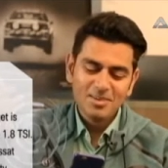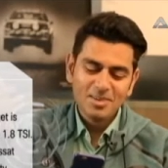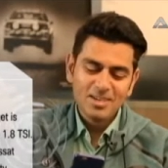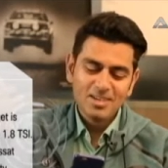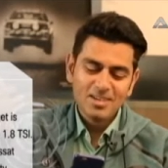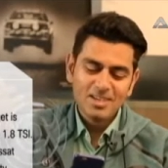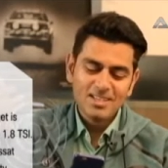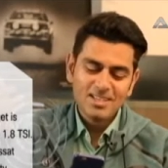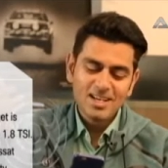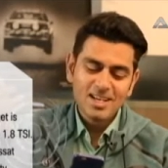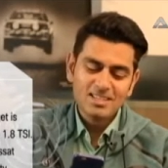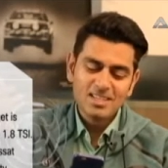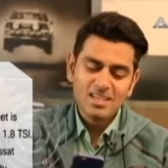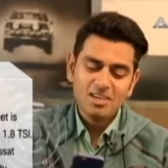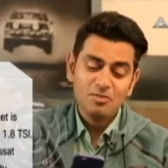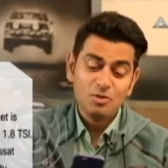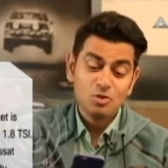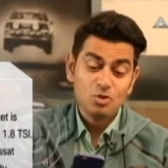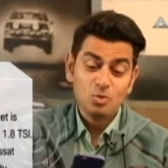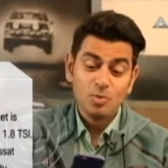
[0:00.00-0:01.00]
he's asking
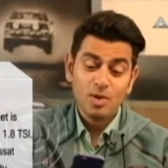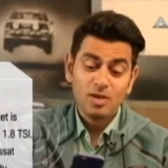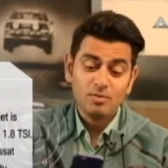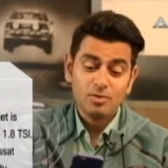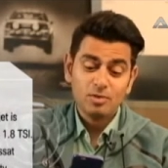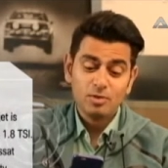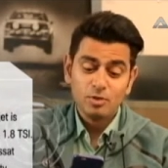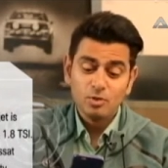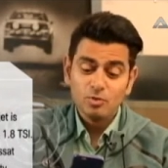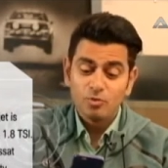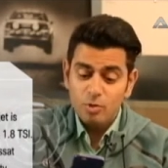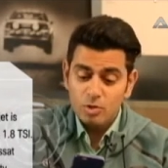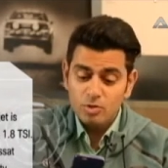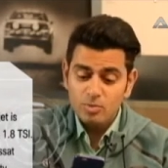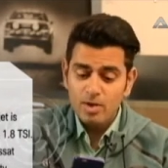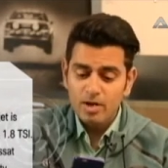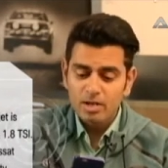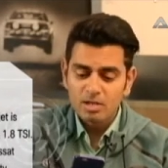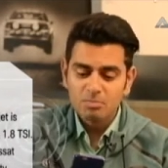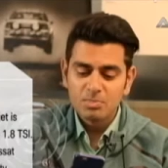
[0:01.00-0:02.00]
if you should wait for the new
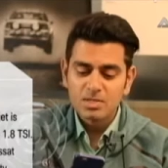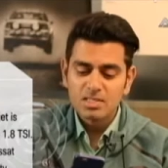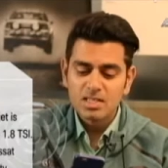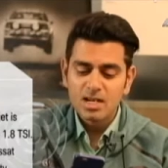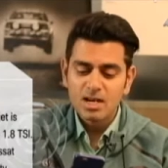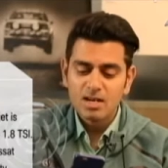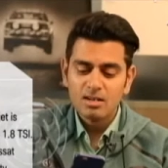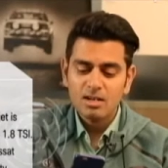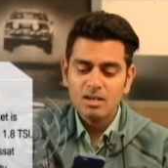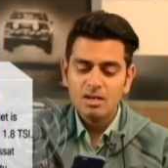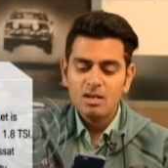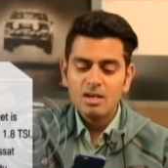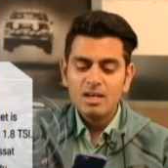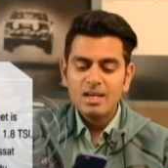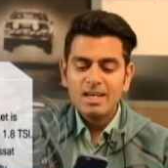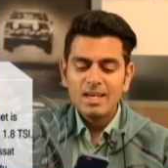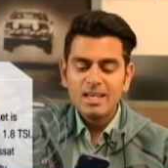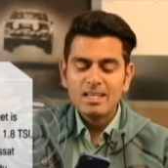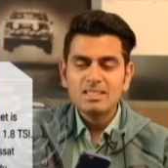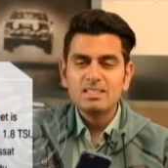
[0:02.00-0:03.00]
Volkswagen Passat.
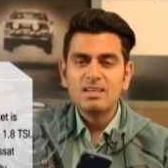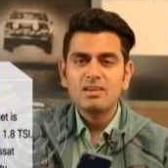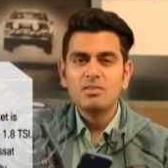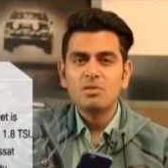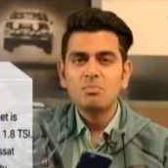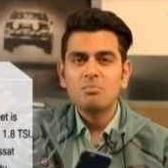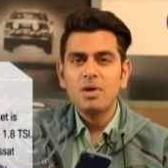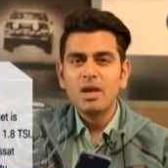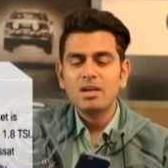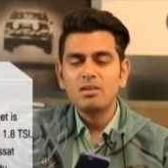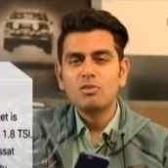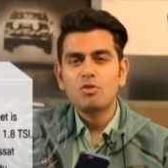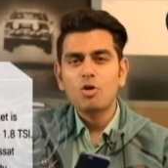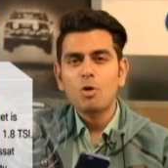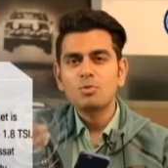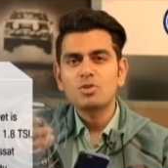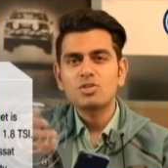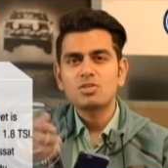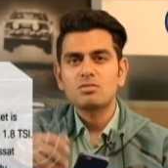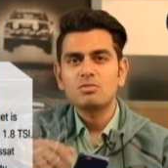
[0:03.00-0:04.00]
Is there a better
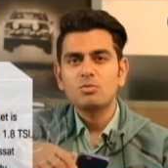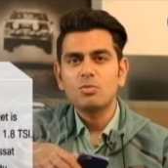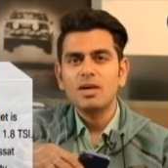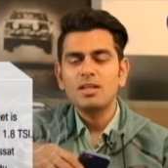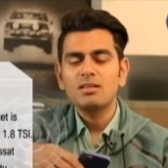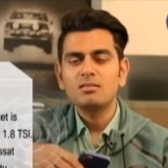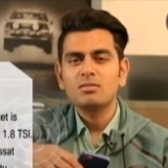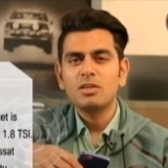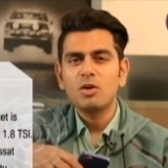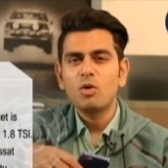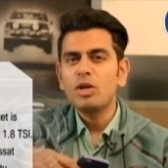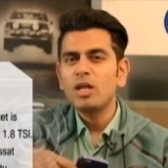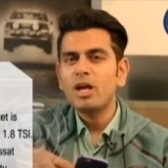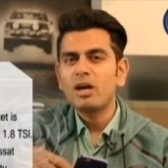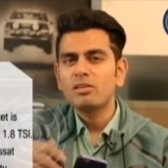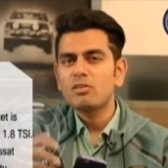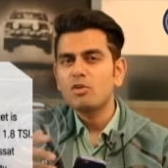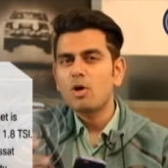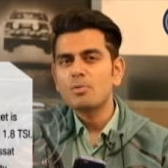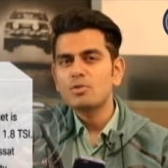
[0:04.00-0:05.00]
option? Well, the only
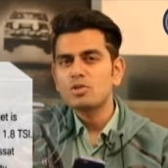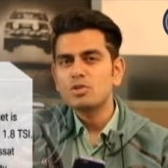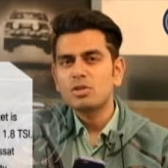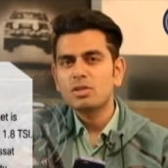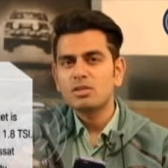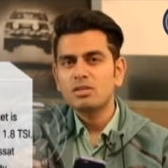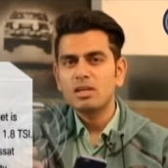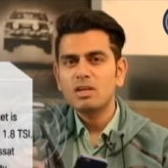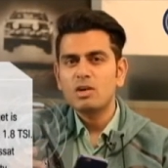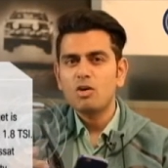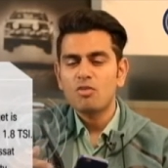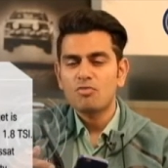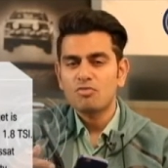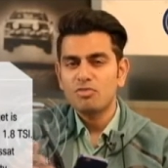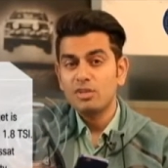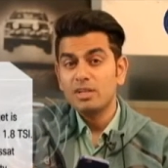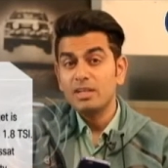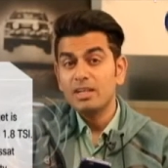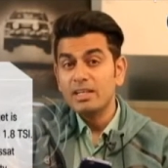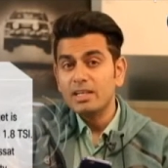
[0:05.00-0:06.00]
other option you can think of
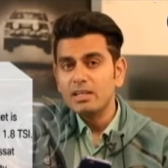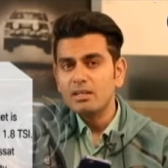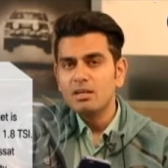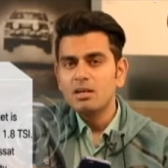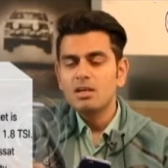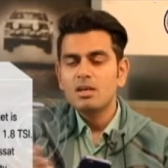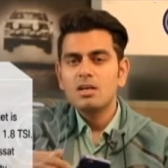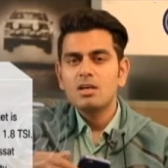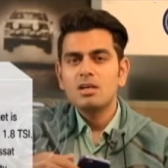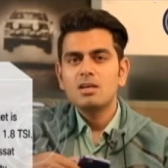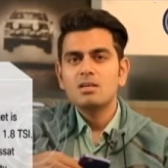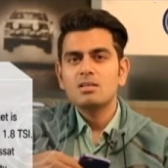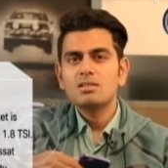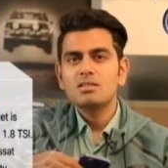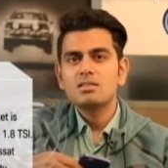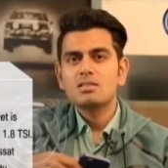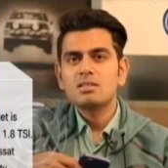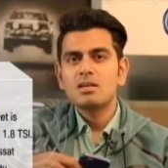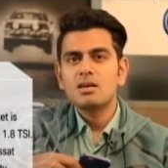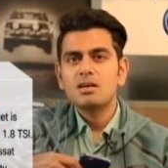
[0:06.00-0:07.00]
really
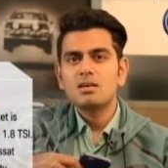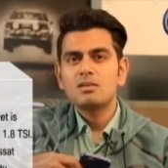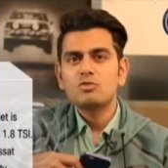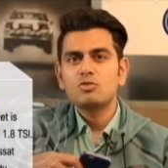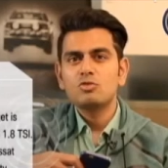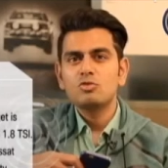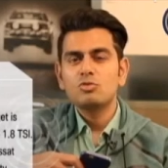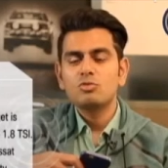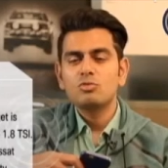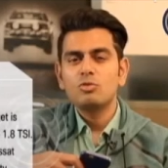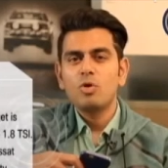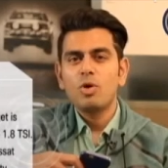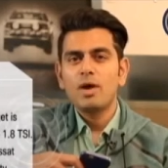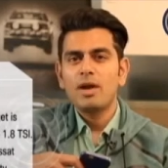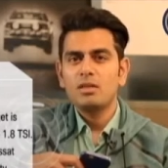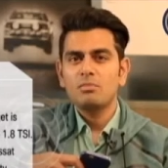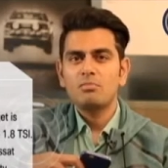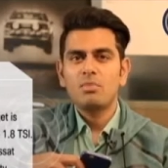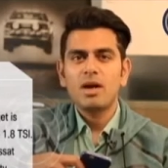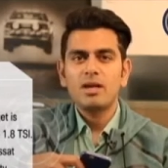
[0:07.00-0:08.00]
is to go
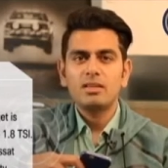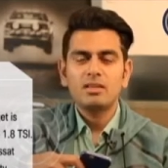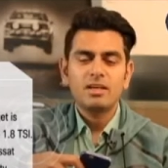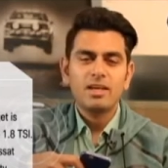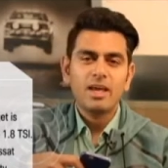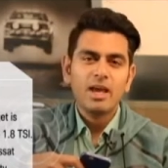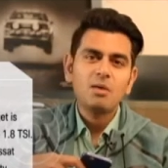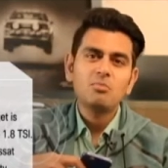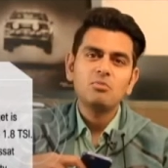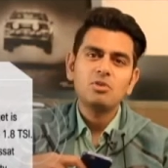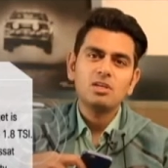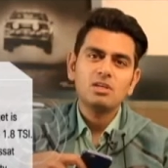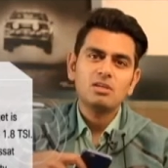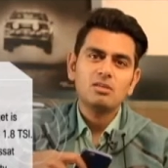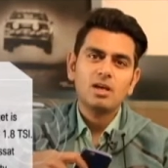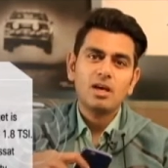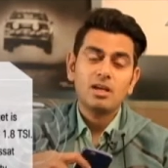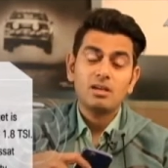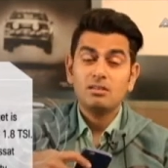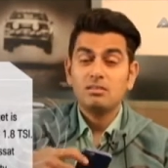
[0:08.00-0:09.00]
ahead and buy the
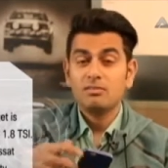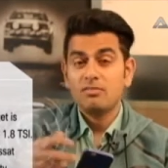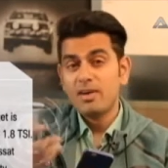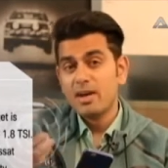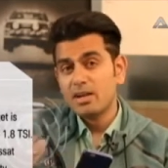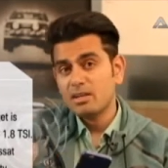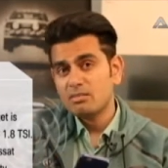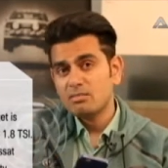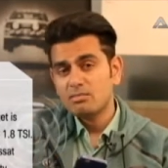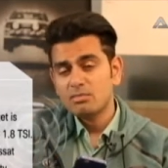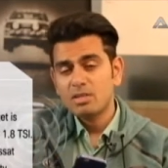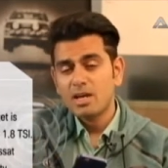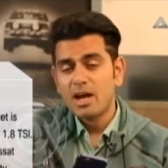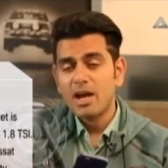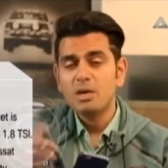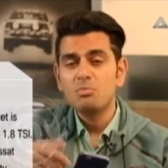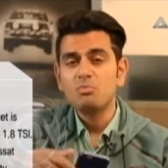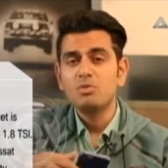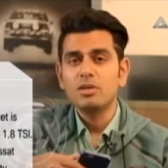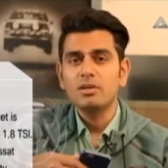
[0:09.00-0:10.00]
Camry, and in fact the
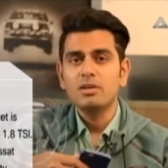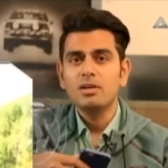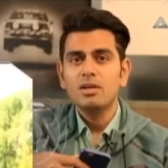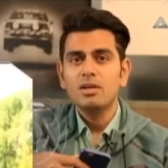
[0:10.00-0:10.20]
hybrid.